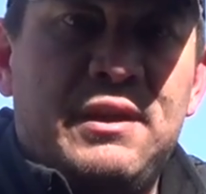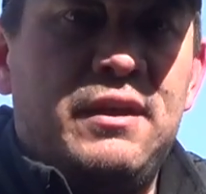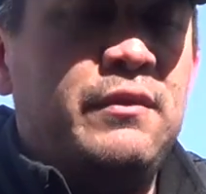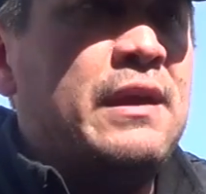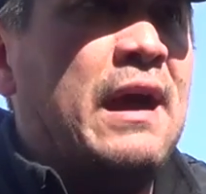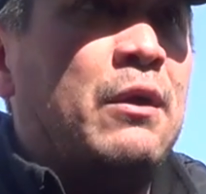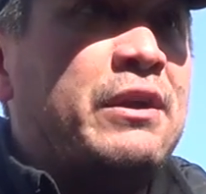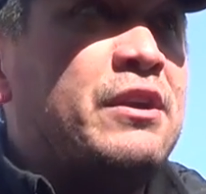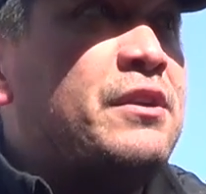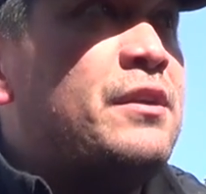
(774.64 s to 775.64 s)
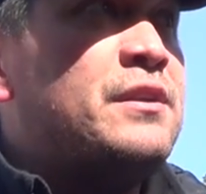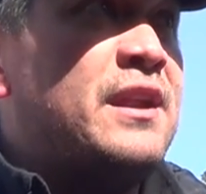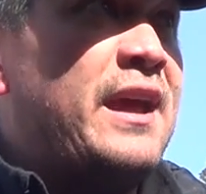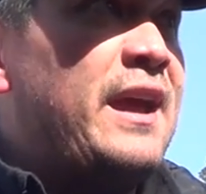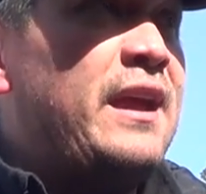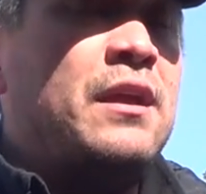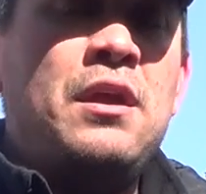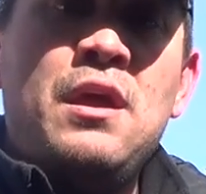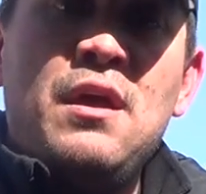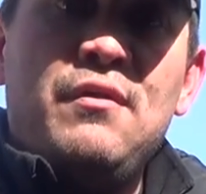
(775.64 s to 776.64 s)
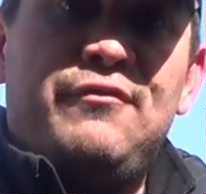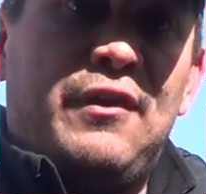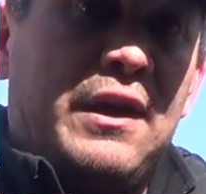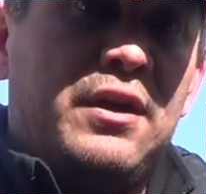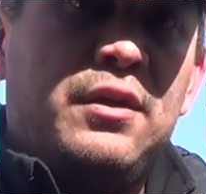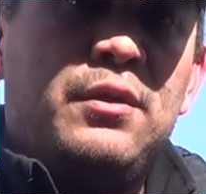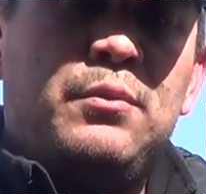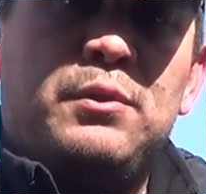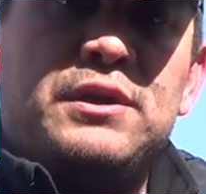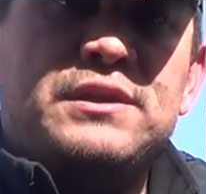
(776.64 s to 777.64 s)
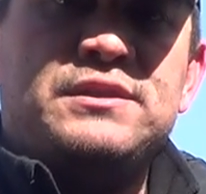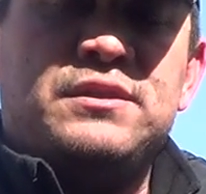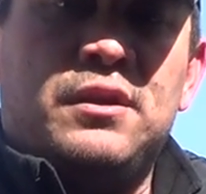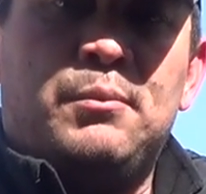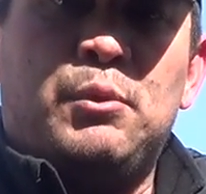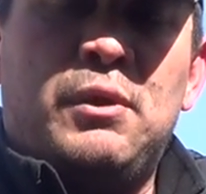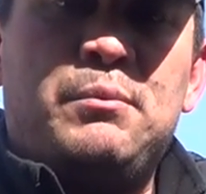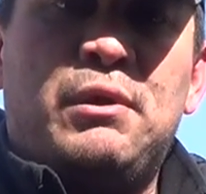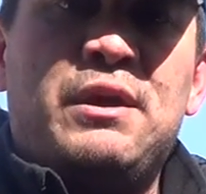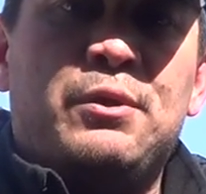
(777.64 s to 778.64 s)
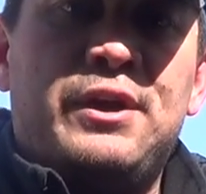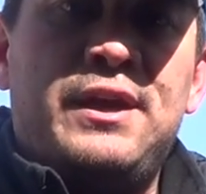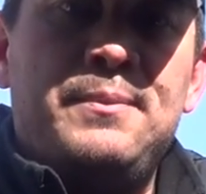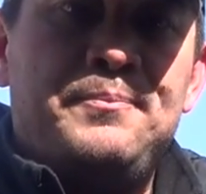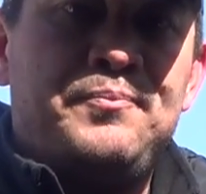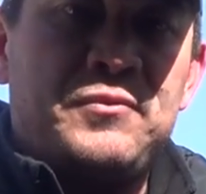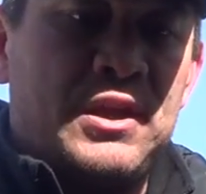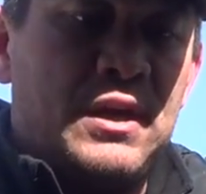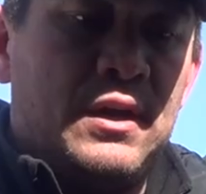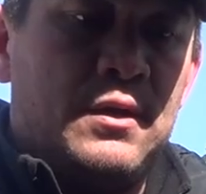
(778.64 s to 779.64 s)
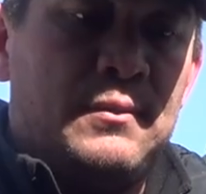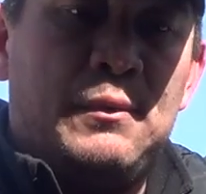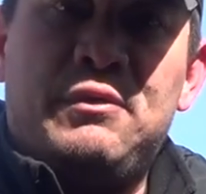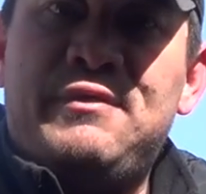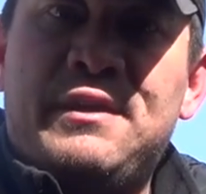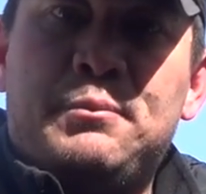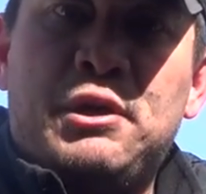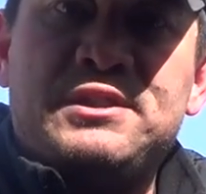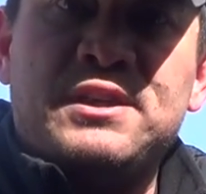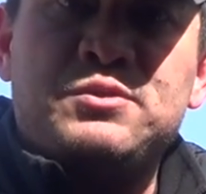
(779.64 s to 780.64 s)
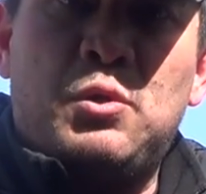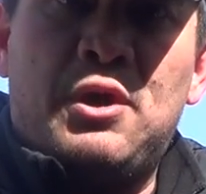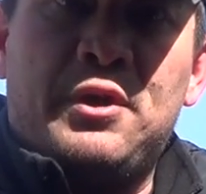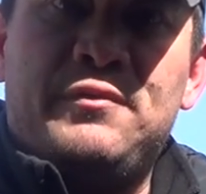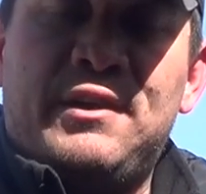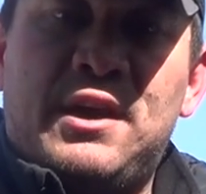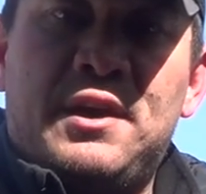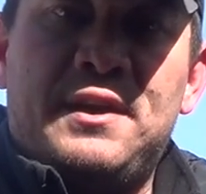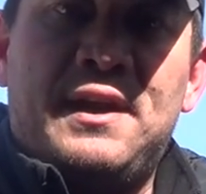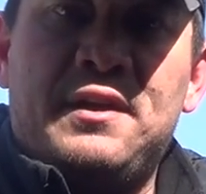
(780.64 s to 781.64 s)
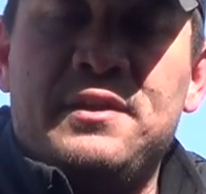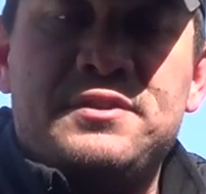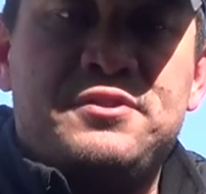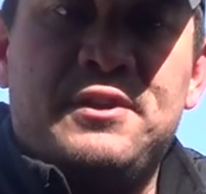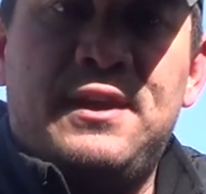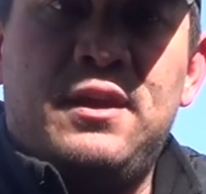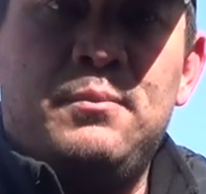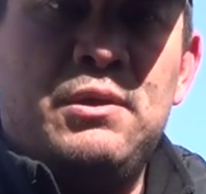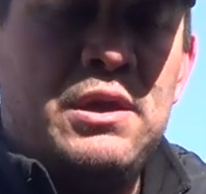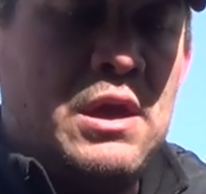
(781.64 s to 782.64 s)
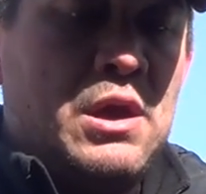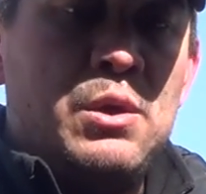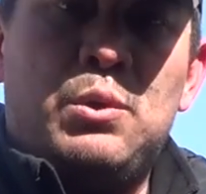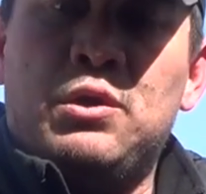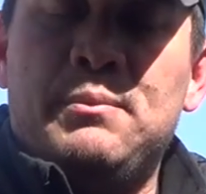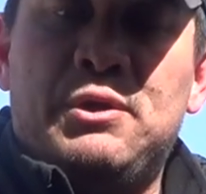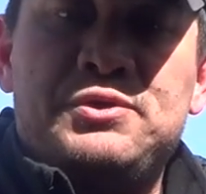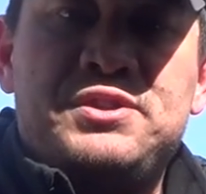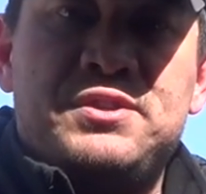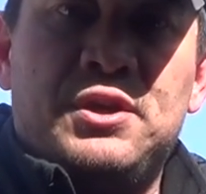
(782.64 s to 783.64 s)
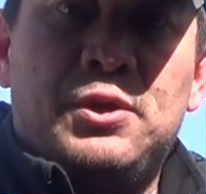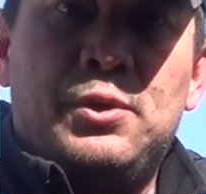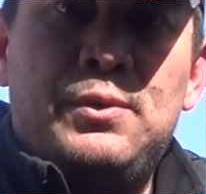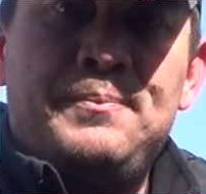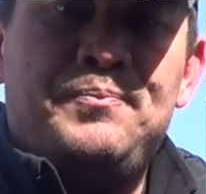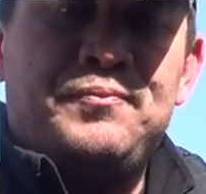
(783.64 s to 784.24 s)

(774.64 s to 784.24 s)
me, out here today, fire was the number one priority um, I would have had to process water if I got it out of the stream or melt snow.